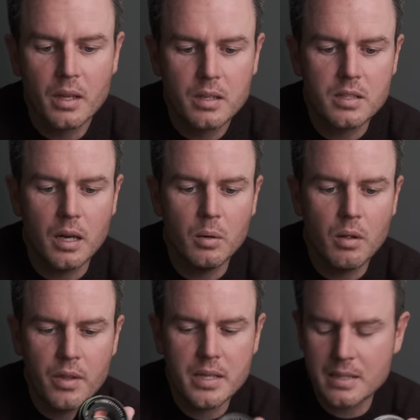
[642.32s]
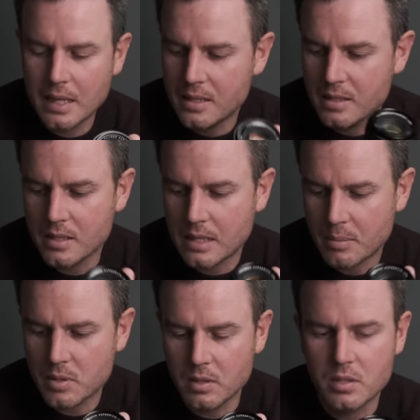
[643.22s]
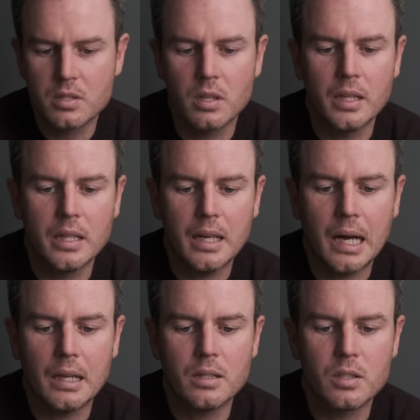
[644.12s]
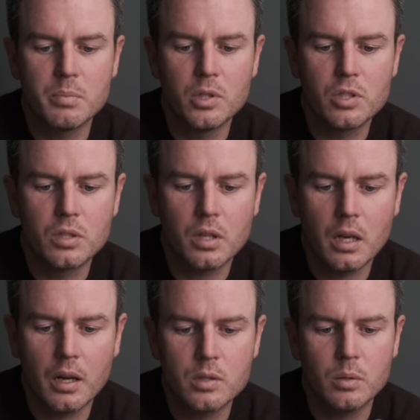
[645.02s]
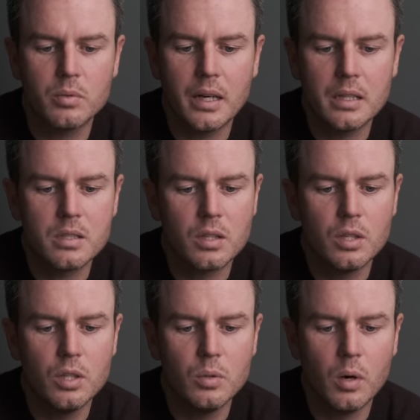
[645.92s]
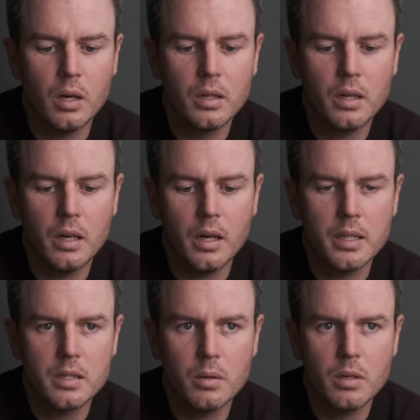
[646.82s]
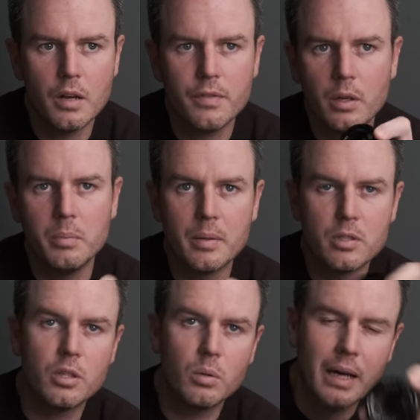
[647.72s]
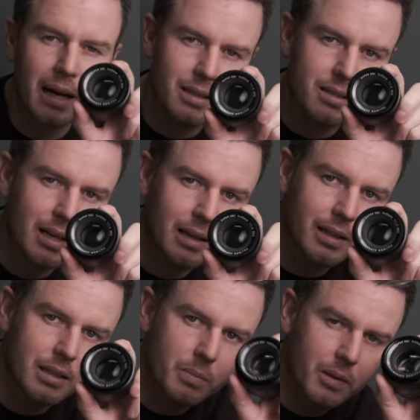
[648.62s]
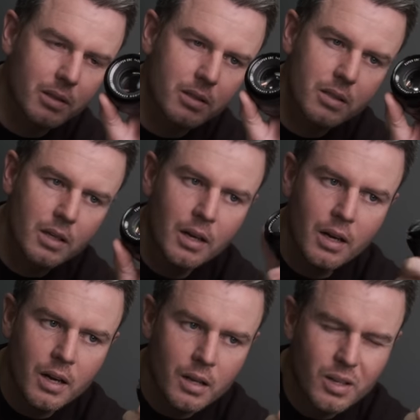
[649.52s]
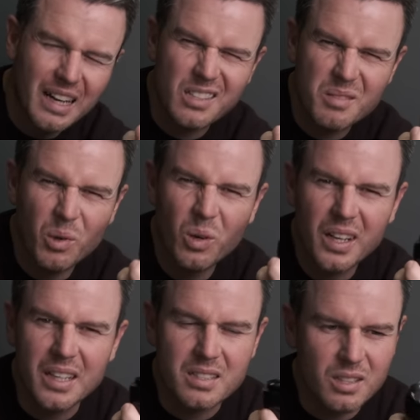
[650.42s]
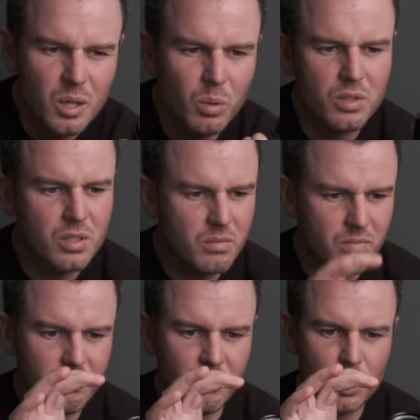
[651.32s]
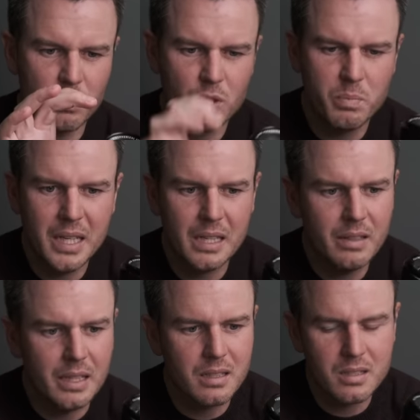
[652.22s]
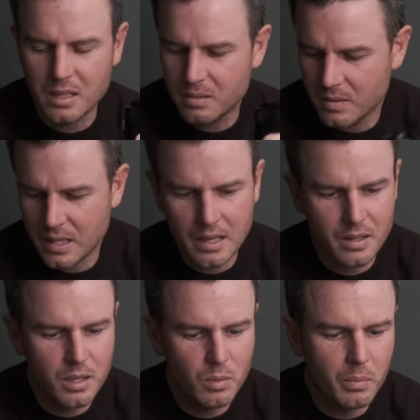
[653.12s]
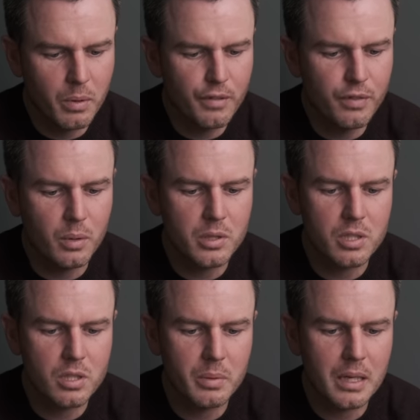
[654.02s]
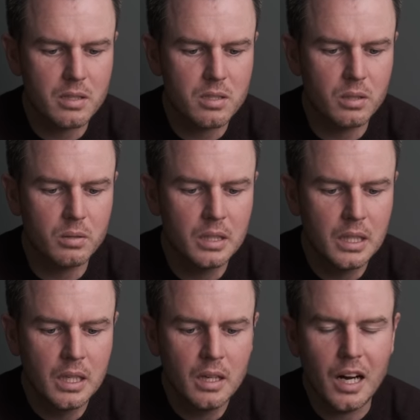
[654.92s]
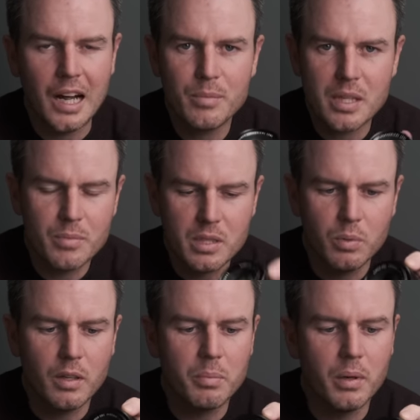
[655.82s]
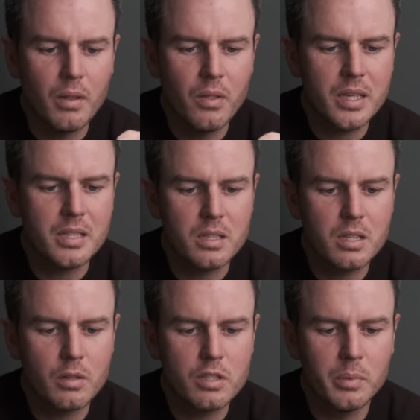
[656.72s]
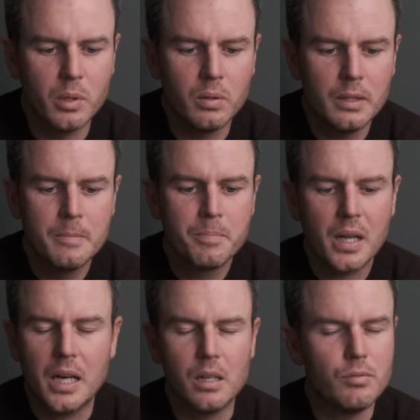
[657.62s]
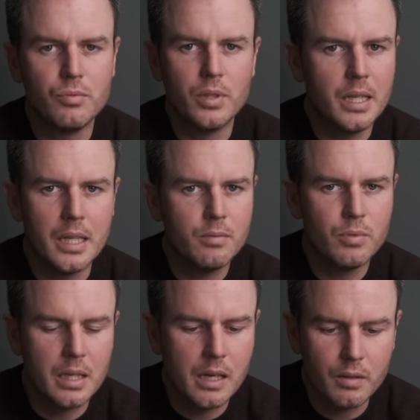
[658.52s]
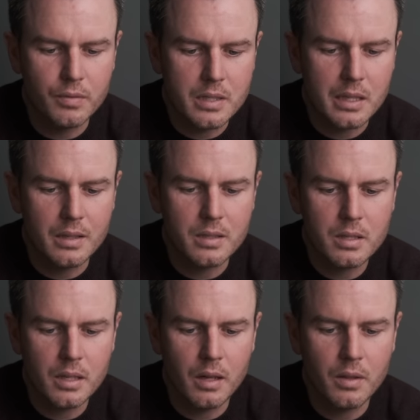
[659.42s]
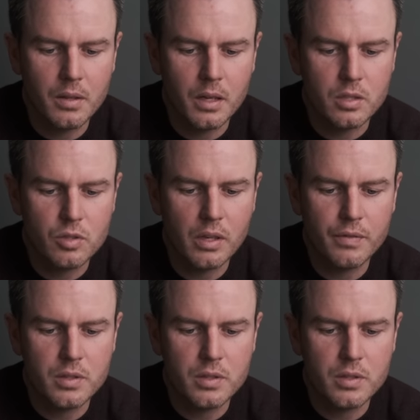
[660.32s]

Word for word: So this lens is absolutely stunning and as much as I'd like to upgrade it to the new one, I don't know if I'd be able to do that and sell this because look how small it is. The new one's much, much bigger in it. So yeah, the new 1.4, which is coming out soon, I am tempted with, but this is so small and I really, really love this lens. And as a street